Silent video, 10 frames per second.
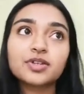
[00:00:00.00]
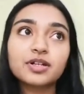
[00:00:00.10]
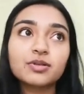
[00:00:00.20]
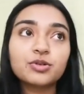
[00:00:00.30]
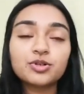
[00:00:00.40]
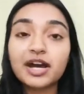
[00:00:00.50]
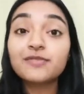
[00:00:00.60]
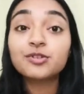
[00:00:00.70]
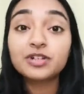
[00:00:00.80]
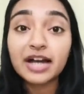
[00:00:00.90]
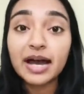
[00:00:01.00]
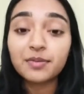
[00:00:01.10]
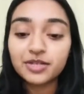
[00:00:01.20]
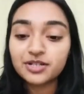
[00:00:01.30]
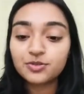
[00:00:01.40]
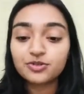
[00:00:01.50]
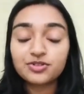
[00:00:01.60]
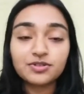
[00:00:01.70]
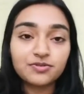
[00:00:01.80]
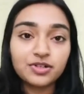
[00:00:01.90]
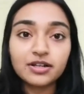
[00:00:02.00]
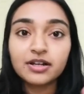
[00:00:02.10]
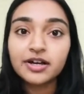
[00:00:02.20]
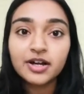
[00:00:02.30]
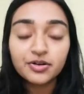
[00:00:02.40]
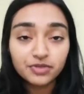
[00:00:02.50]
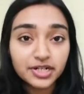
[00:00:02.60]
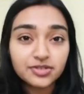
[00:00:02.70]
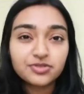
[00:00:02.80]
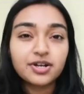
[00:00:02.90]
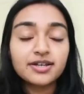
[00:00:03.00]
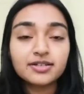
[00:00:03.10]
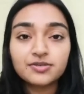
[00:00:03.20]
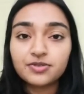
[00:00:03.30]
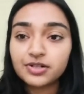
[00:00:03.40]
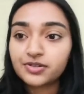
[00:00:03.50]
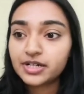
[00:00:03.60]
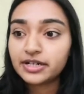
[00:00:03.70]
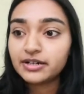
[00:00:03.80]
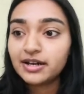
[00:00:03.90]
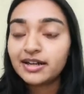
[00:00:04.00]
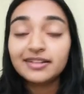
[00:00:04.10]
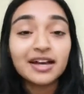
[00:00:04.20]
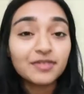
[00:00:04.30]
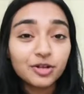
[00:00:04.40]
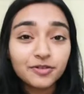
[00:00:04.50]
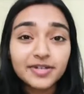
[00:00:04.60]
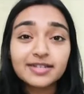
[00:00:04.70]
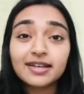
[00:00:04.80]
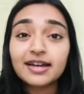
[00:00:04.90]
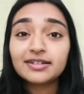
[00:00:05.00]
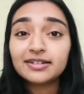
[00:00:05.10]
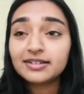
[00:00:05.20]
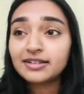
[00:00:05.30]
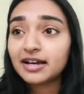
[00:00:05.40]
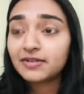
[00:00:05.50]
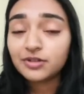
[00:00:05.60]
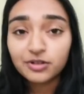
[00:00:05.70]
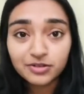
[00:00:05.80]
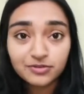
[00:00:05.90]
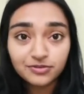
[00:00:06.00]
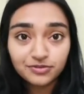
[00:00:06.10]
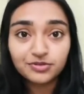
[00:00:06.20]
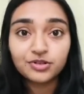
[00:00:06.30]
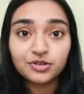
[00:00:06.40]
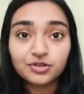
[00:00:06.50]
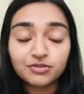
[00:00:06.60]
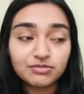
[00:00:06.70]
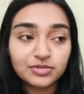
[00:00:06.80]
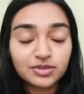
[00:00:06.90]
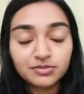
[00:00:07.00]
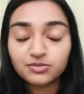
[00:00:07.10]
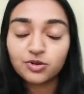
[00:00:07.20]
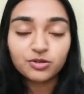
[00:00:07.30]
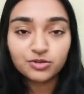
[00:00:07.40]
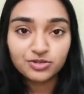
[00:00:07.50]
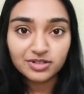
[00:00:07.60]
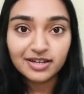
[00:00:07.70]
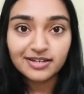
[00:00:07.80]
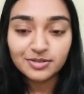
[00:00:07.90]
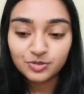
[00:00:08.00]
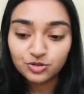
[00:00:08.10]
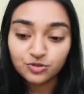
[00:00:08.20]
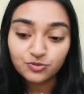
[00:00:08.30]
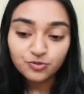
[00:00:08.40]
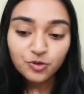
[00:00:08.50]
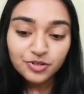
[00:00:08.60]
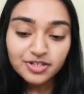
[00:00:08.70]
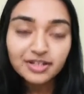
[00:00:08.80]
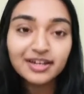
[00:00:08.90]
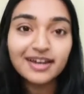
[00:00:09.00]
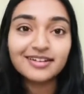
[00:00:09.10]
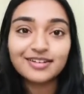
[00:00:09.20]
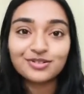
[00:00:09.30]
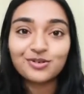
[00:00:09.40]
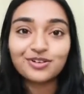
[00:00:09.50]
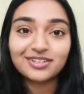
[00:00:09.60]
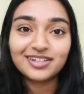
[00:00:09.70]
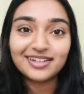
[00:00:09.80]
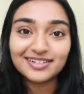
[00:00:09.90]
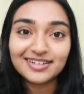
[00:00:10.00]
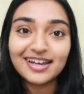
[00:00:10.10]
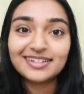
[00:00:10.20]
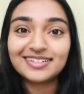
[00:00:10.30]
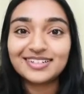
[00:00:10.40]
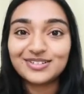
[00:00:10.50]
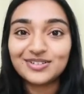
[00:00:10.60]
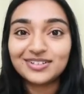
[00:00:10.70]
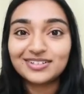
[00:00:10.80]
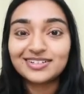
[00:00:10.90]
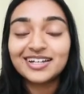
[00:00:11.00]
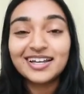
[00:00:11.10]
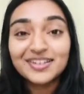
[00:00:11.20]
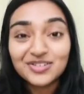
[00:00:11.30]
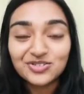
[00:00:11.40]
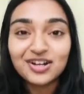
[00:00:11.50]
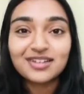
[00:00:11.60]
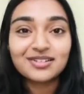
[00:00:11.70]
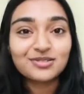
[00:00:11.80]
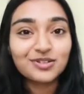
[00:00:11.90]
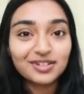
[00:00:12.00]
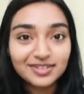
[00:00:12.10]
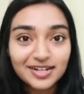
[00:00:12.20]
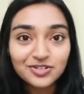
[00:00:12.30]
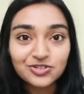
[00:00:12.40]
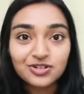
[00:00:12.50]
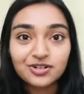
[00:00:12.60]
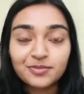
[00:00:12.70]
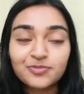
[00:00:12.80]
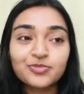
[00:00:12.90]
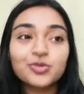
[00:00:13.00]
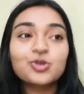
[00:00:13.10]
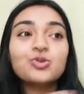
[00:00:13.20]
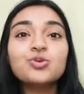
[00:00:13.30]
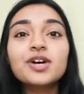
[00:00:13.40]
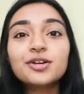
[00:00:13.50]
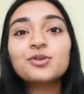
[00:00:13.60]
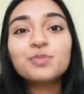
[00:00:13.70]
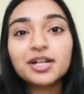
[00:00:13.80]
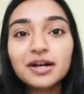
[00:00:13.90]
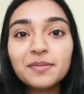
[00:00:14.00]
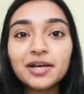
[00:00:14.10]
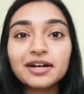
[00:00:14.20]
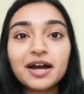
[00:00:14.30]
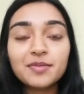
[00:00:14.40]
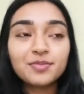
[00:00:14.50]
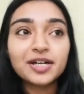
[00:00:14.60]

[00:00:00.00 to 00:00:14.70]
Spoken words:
want to have good habits because they feel really stressed, they have a lot of anxiety, they have a lot of all those things. So the focus again is on the anxiety, is on the stress, is on the tension. Who are you becoming? I'm